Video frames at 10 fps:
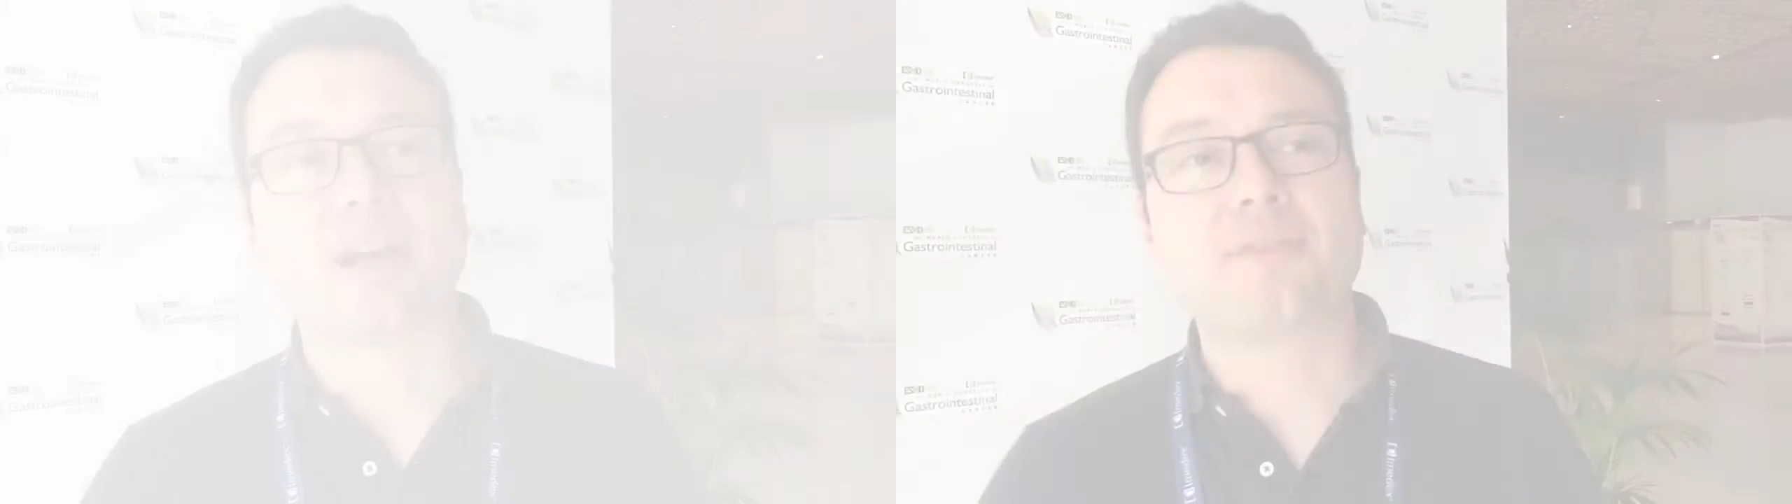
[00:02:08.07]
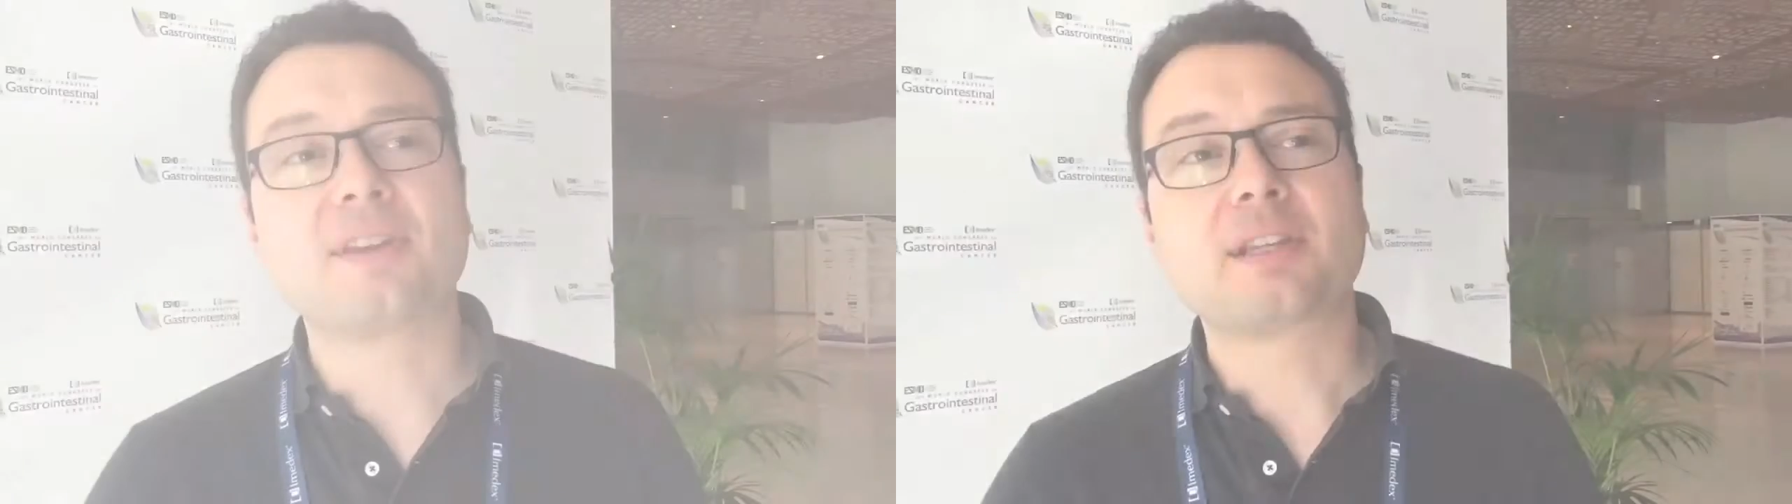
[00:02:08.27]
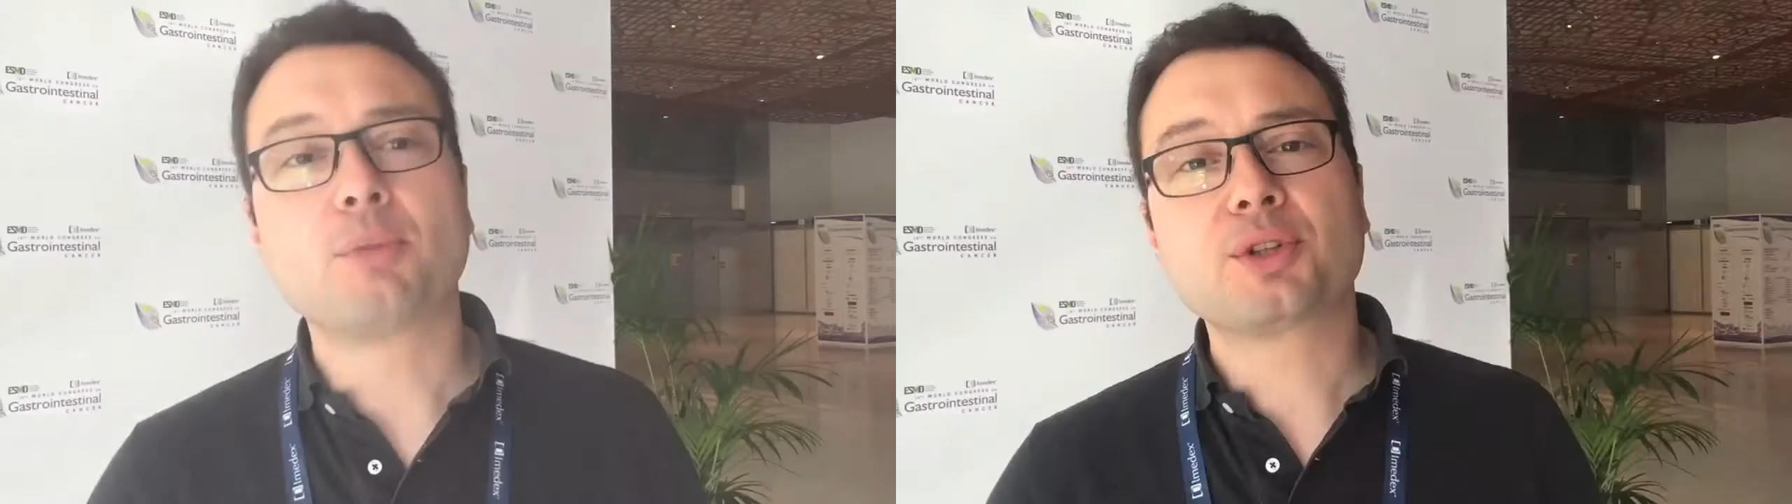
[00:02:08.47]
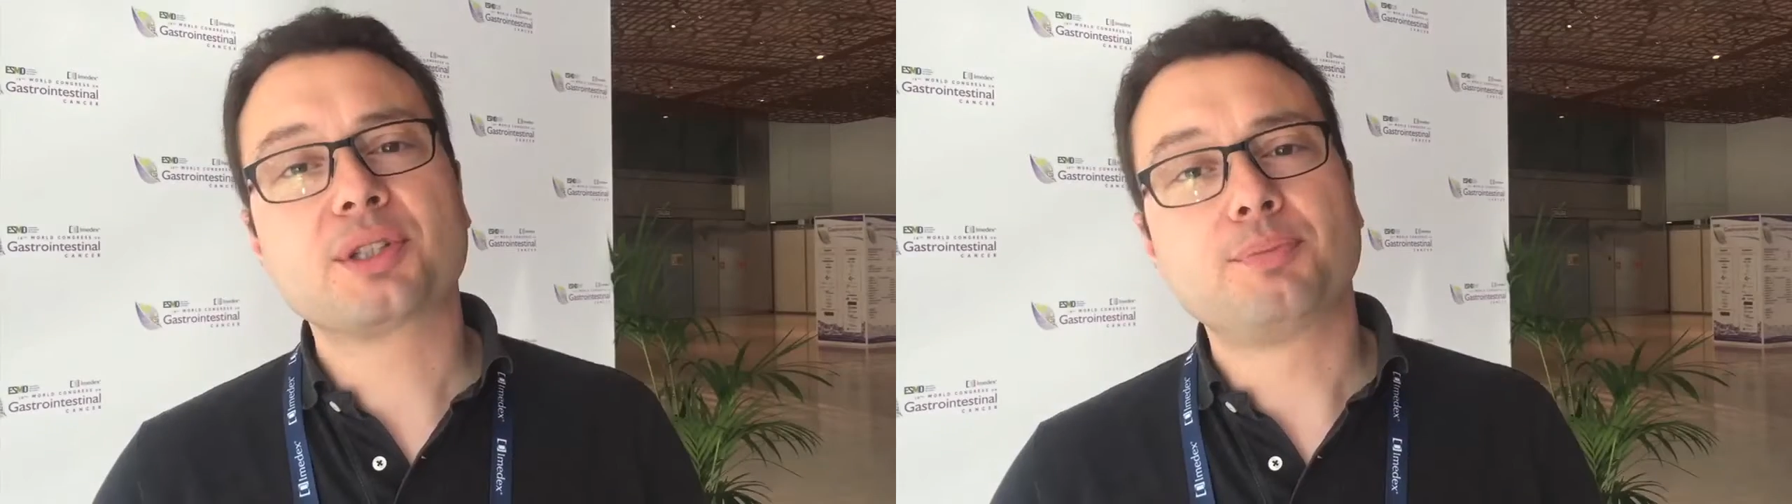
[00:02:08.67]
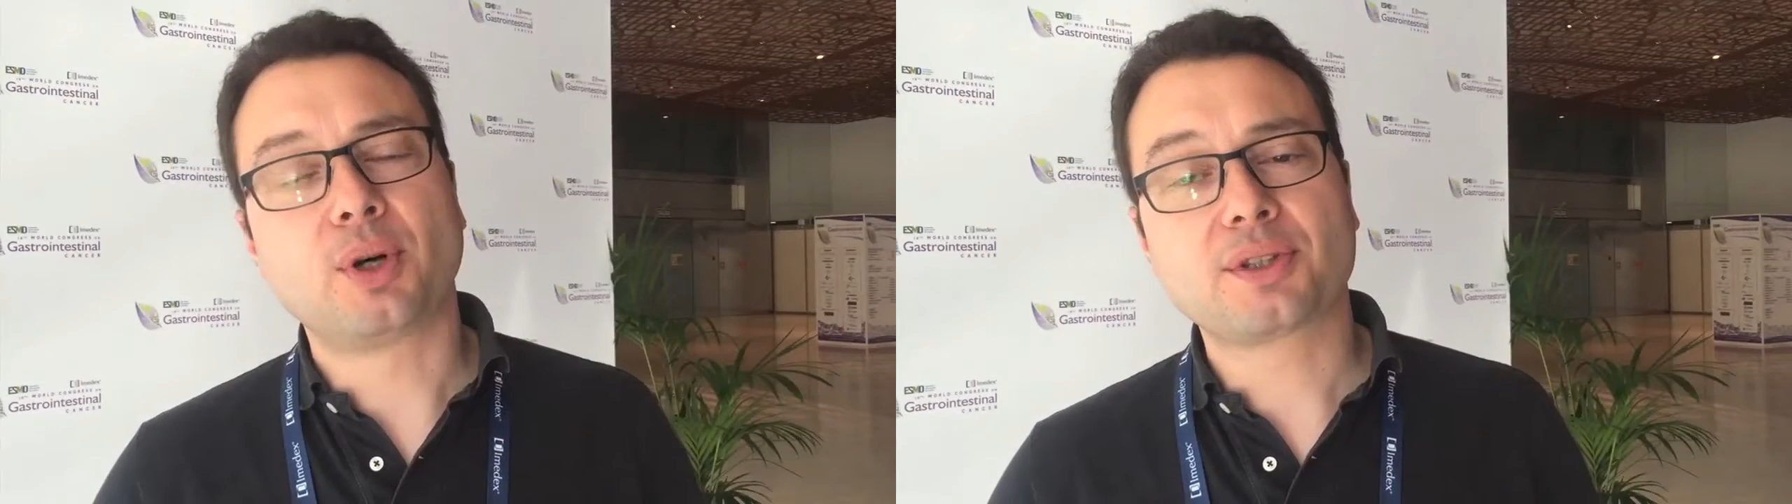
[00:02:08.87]
I think the most
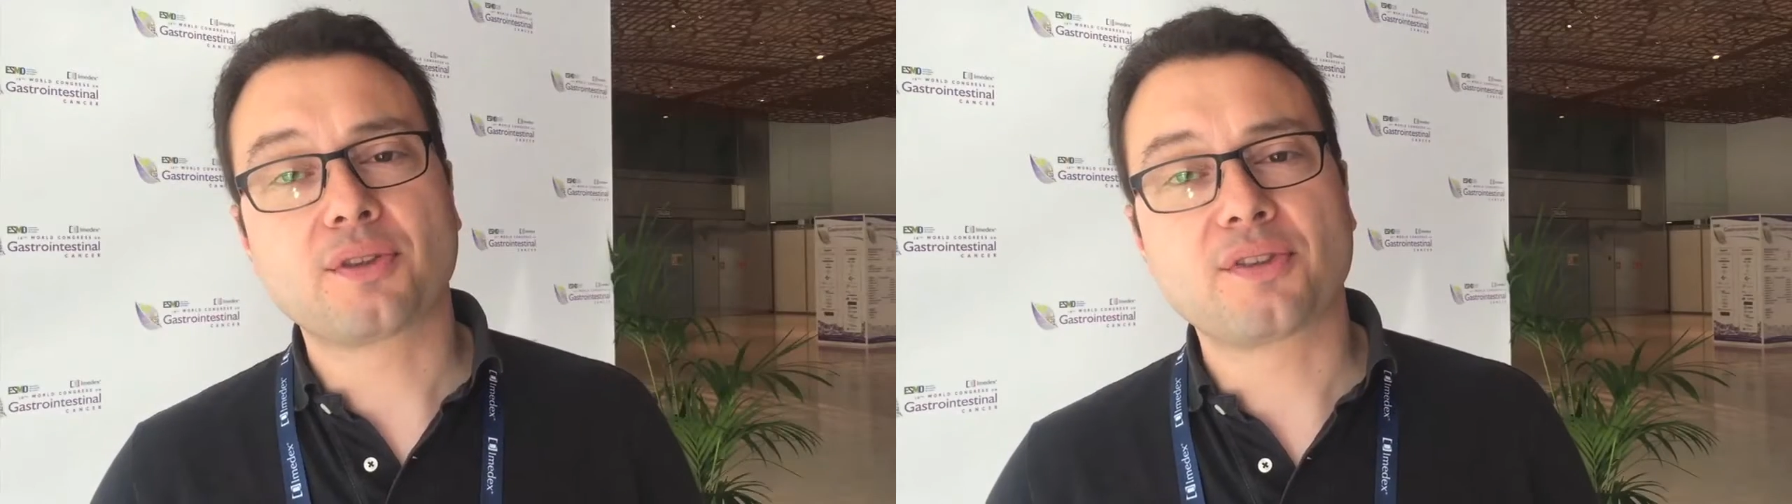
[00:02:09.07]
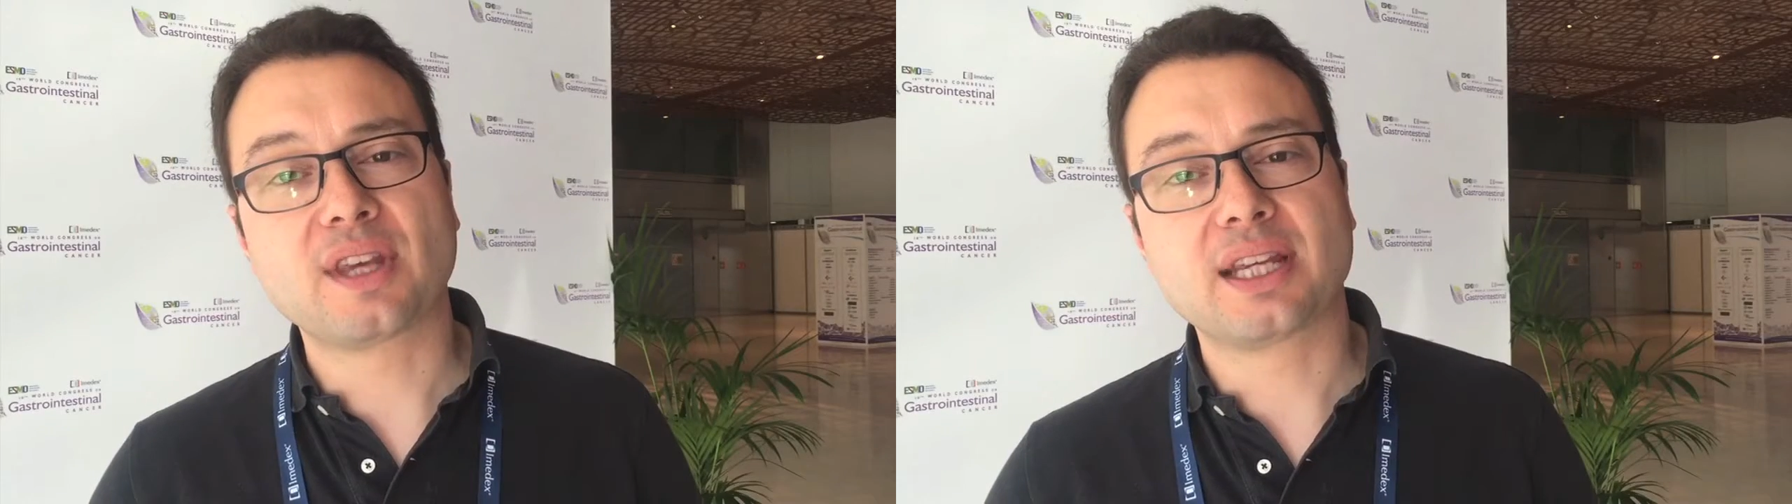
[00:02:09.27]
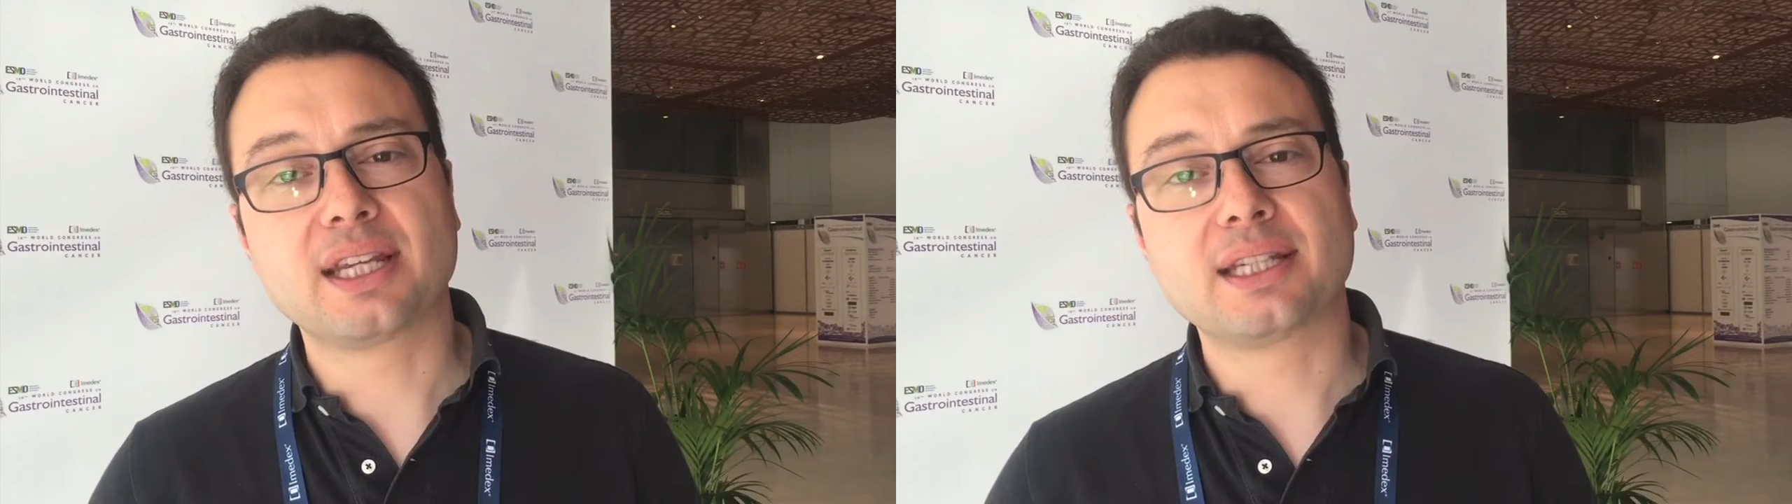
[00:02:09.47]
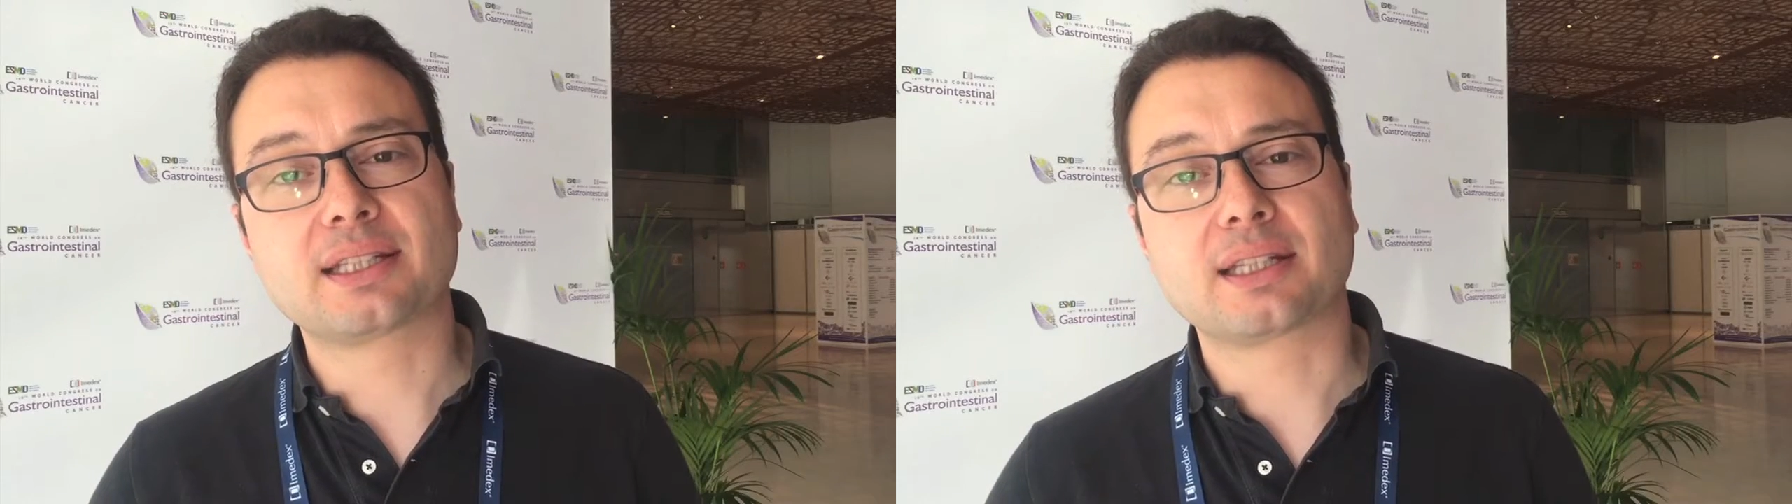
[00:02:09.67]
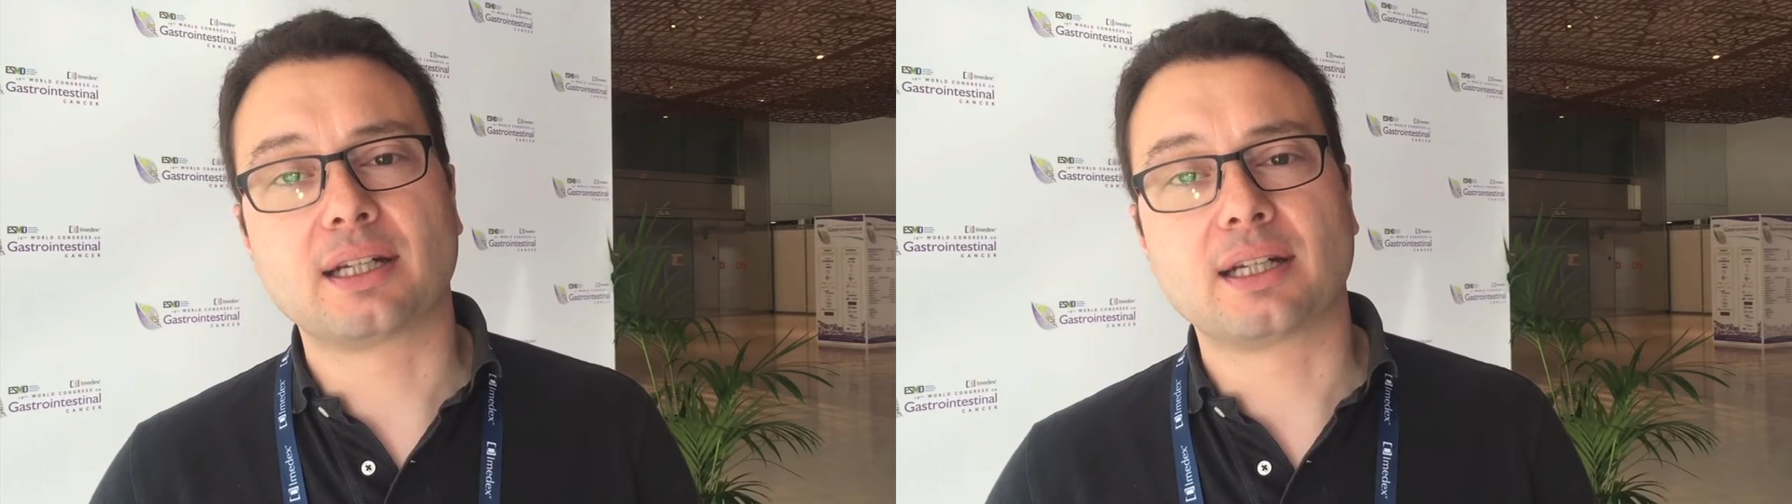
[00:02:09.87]
important thing is